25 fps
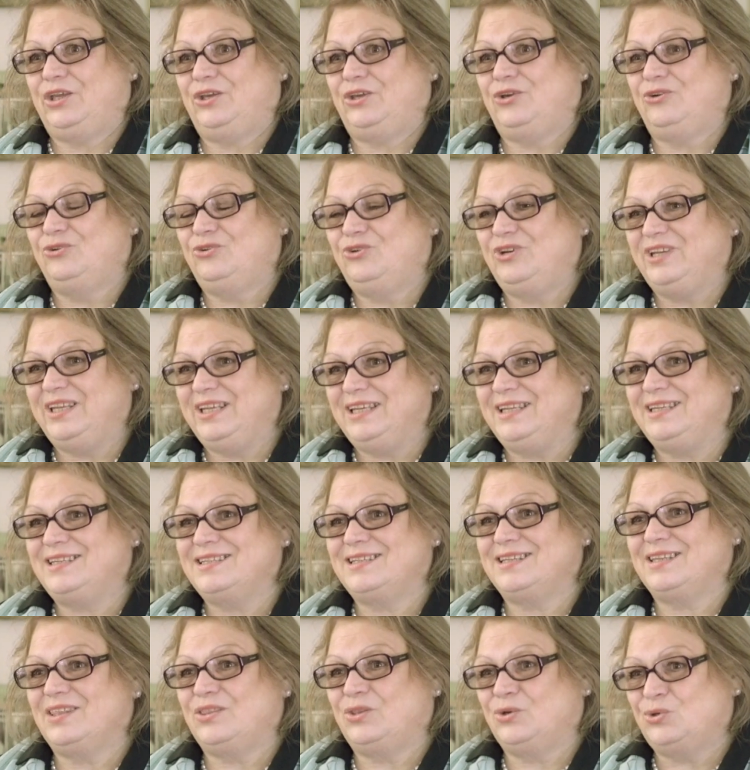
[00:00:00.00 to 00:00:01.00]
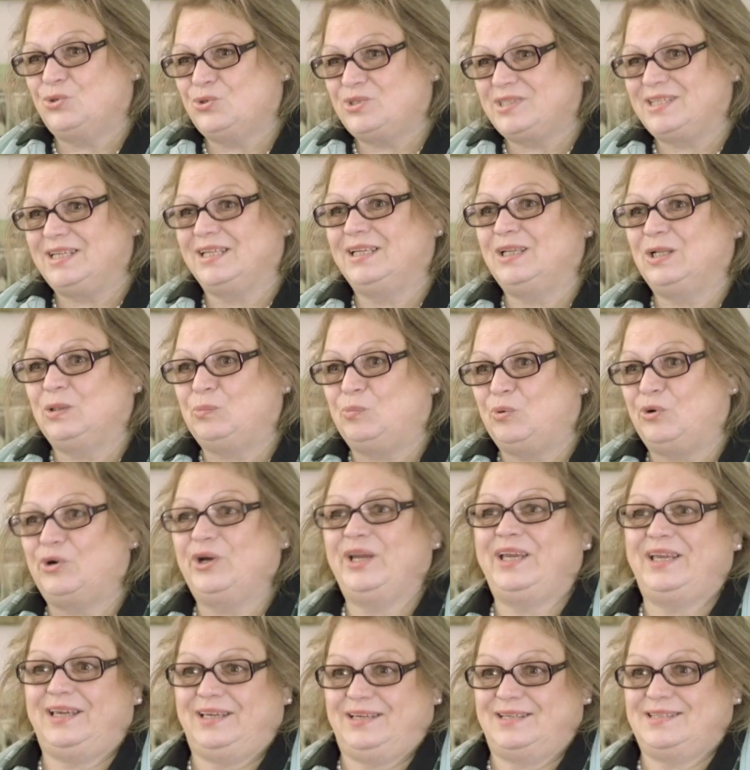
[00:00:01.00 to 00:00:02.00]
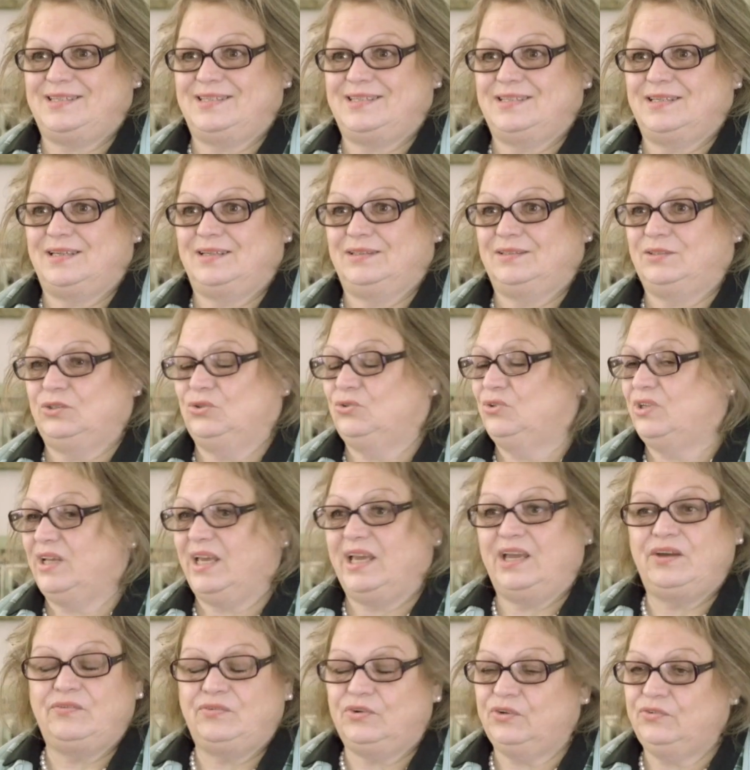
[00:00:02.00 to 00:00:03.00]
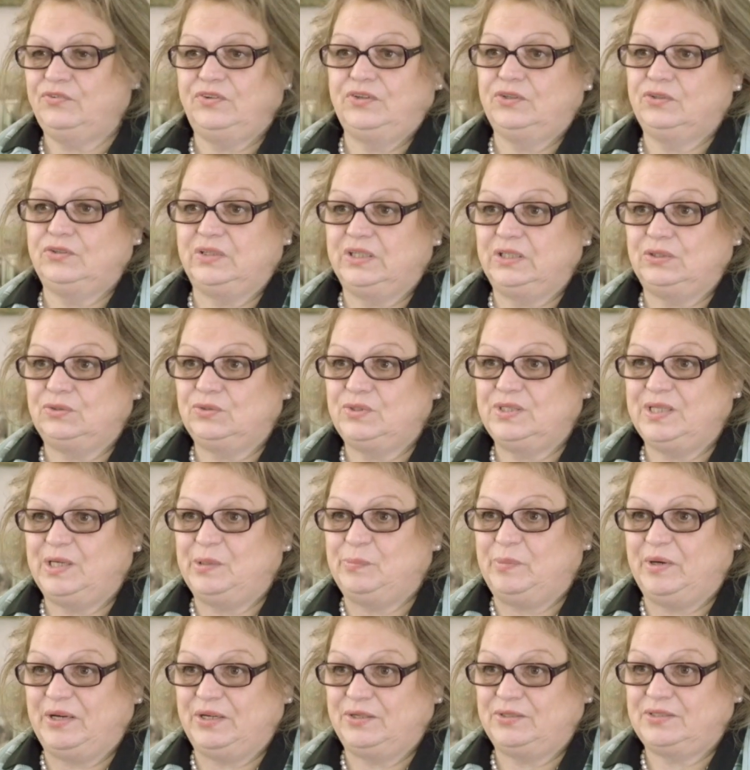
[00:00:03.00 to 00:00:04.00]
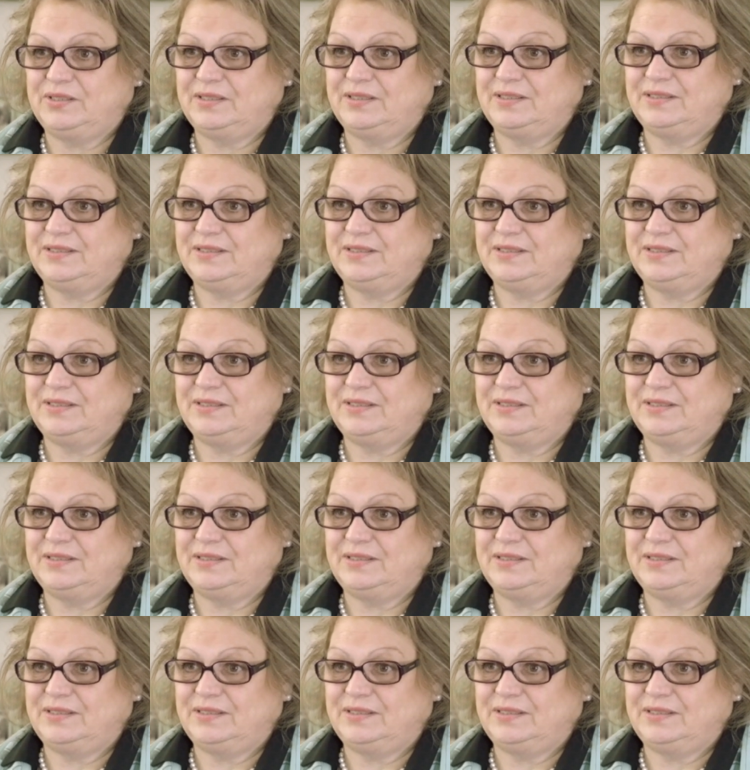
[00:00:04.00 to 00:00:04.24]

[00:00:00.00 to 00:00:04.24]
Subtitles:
You need those little breaks. Don't ever feel guilty about